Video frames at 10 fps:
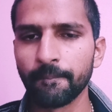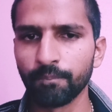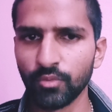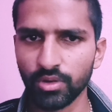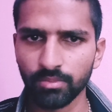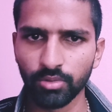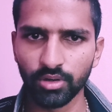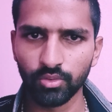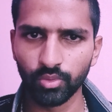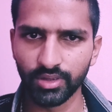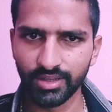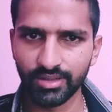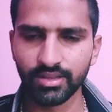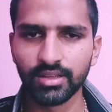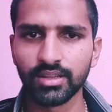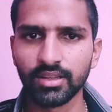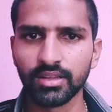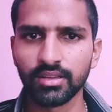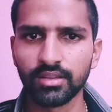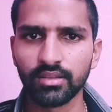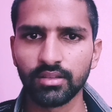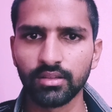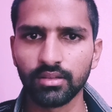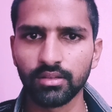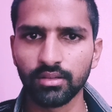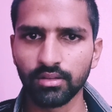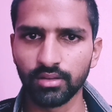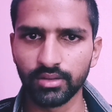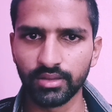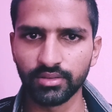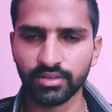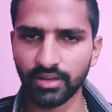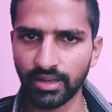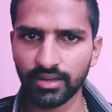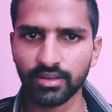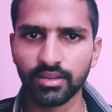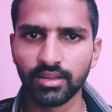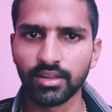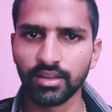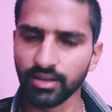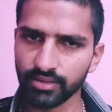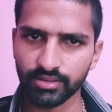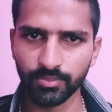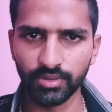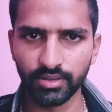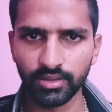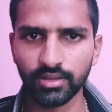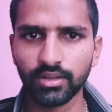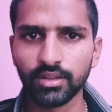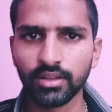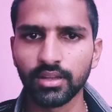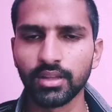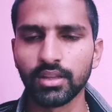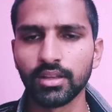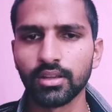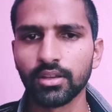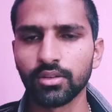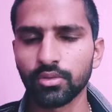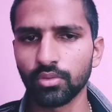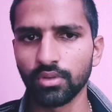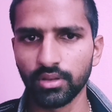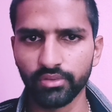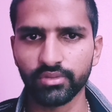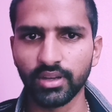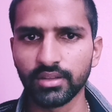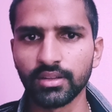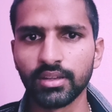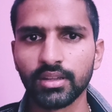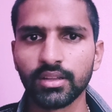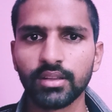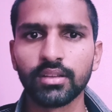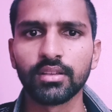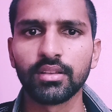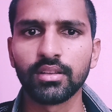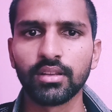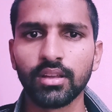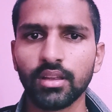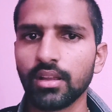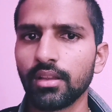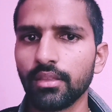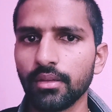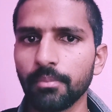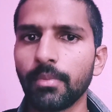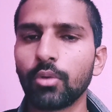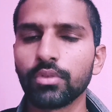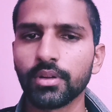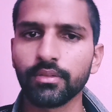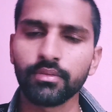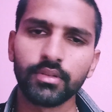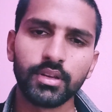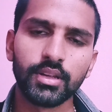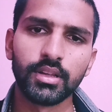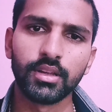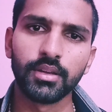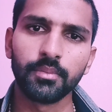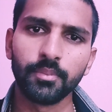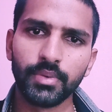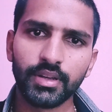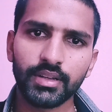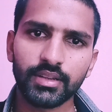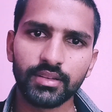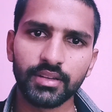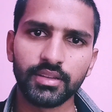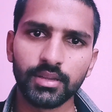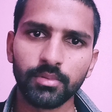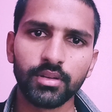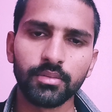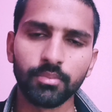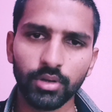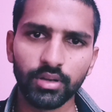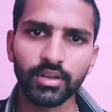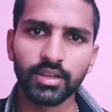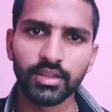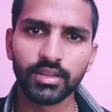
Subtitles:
not burned well or there is crack are separated to the other side, and the amount of brick that is evenly burned